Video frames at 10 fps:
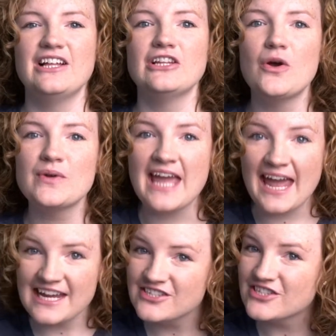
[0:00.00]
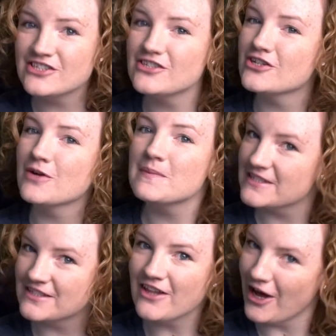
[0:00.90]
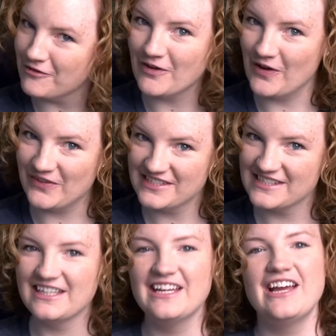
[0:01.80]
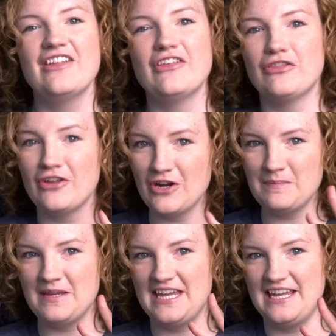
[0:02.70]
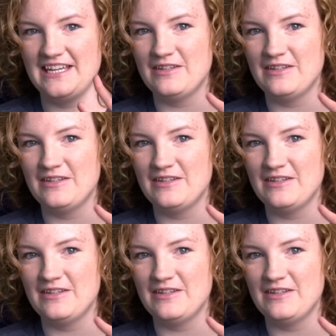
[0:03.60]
Location determines a lot, folks. The third P,